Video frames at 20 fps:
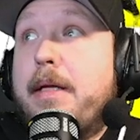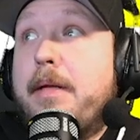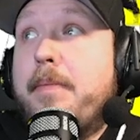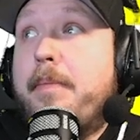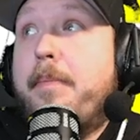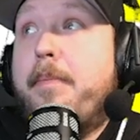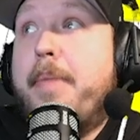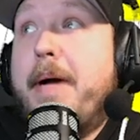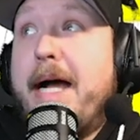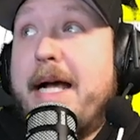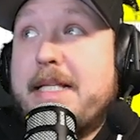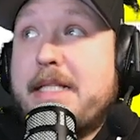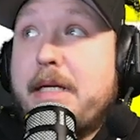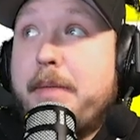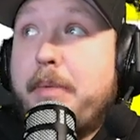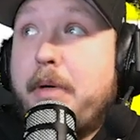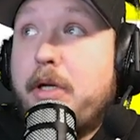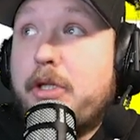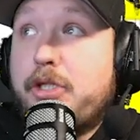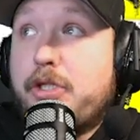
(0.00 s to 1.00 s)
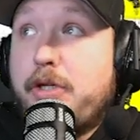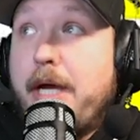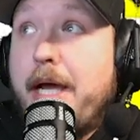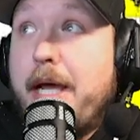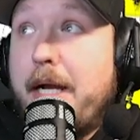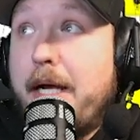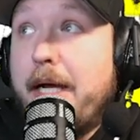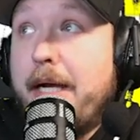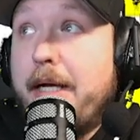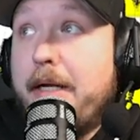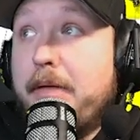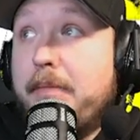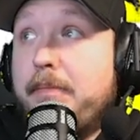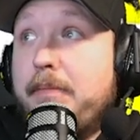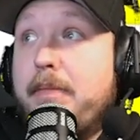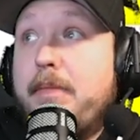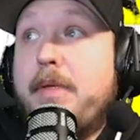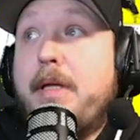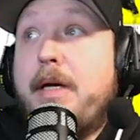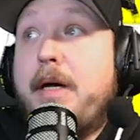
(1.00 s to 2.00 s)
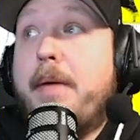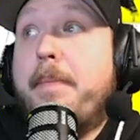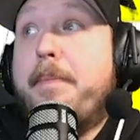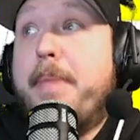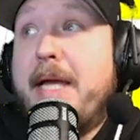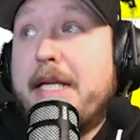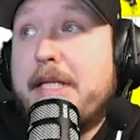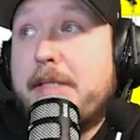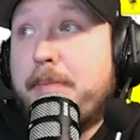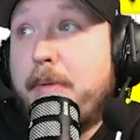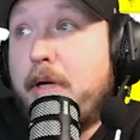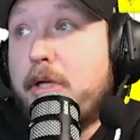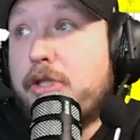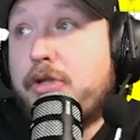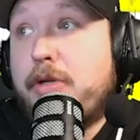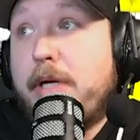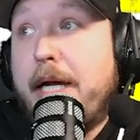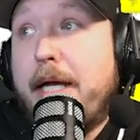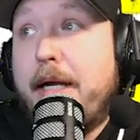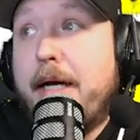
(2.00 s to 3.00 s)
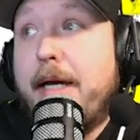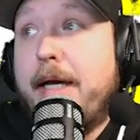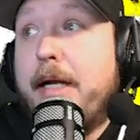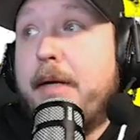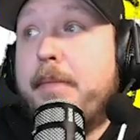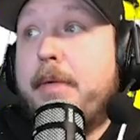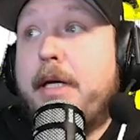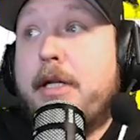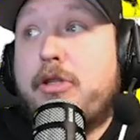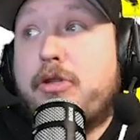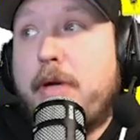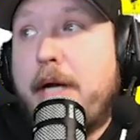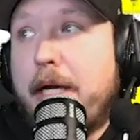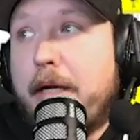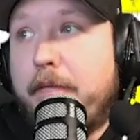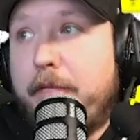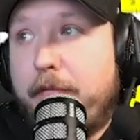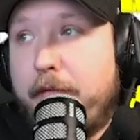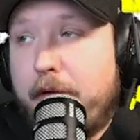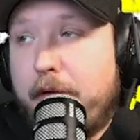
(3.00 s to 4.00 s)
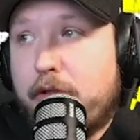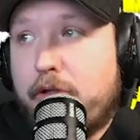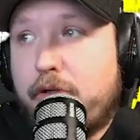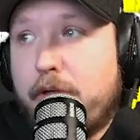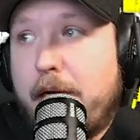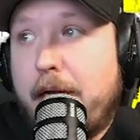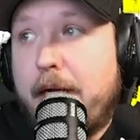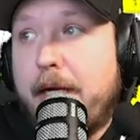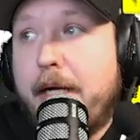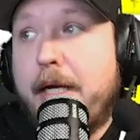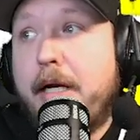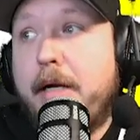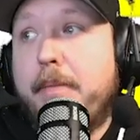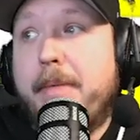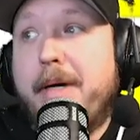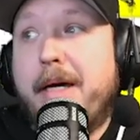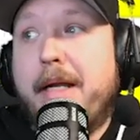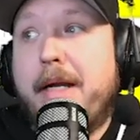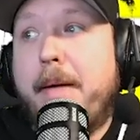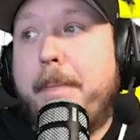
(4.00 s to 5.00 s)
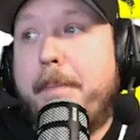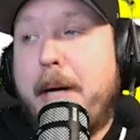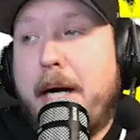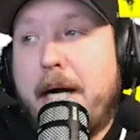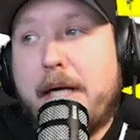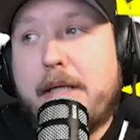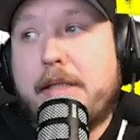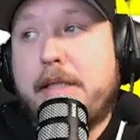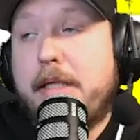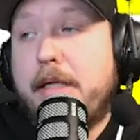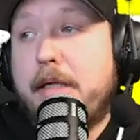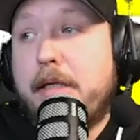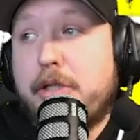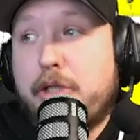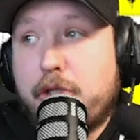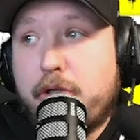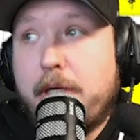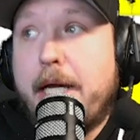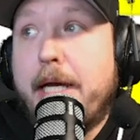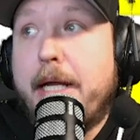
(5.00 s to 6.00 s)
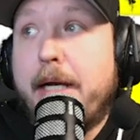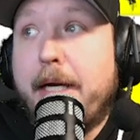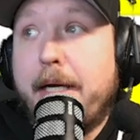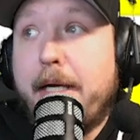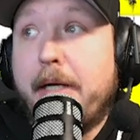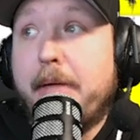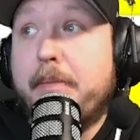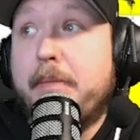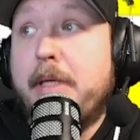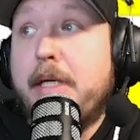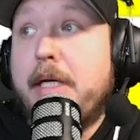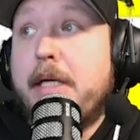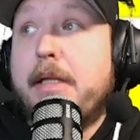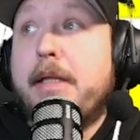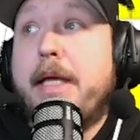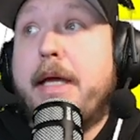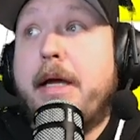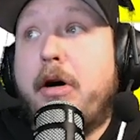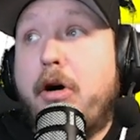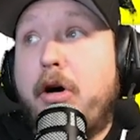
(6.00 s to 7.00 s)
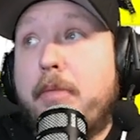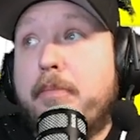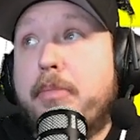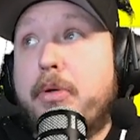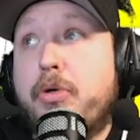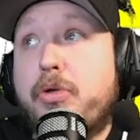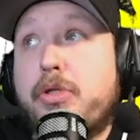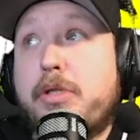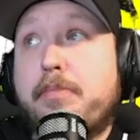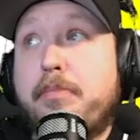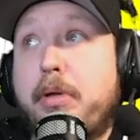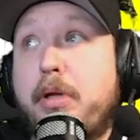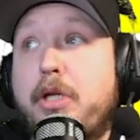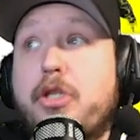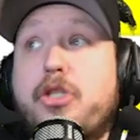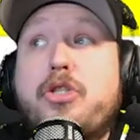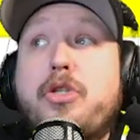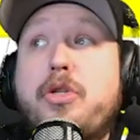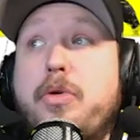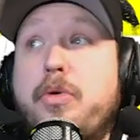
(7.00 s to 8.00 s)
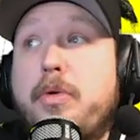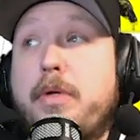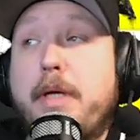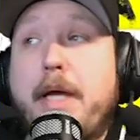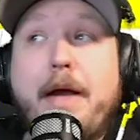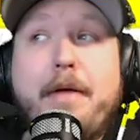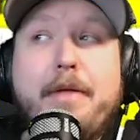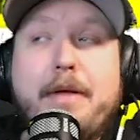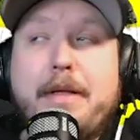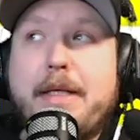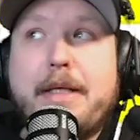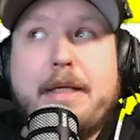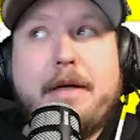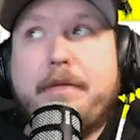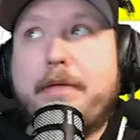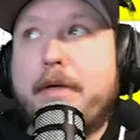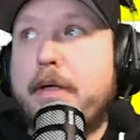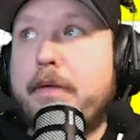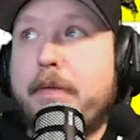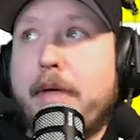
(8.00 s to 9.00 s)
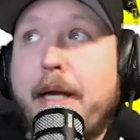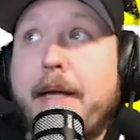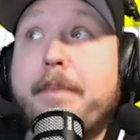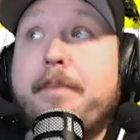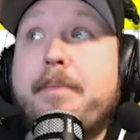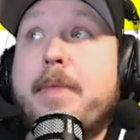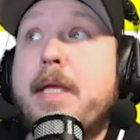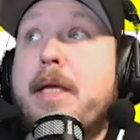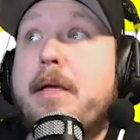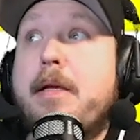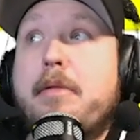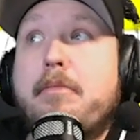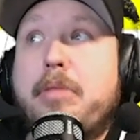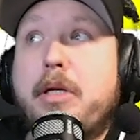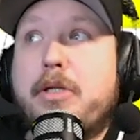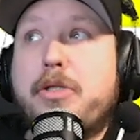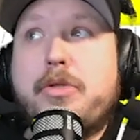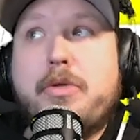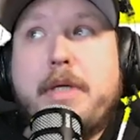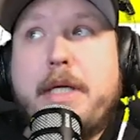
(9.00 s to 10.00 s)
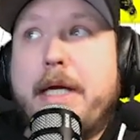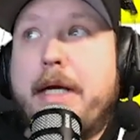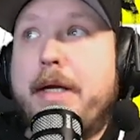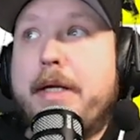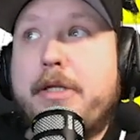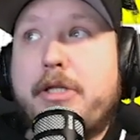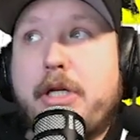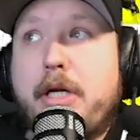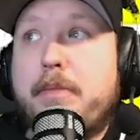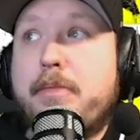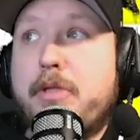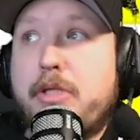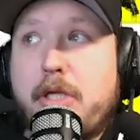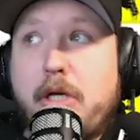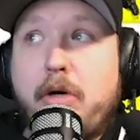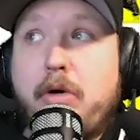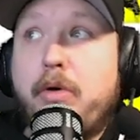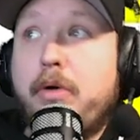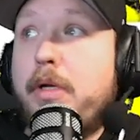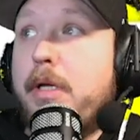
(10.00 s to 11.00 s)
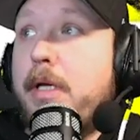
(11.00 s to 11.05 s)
Basketball strat item, a baseball strat item, a track and field strat item, and a boxing strat item. They all boost +2 to everything different, right? +2 carry, jump, zone.